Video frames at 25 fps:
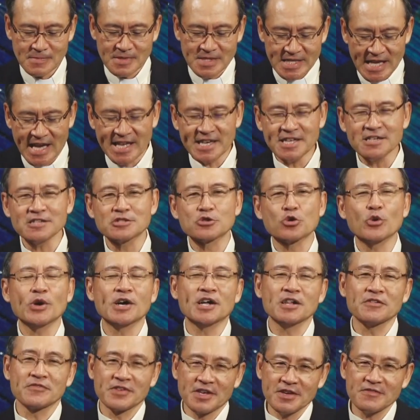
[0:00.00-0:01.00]
Daniel
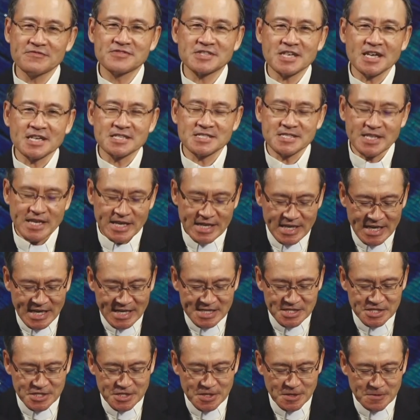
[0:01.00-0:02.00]
12 gives us an
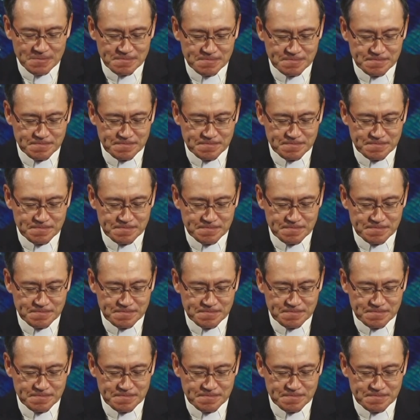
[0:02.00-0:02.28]
answer.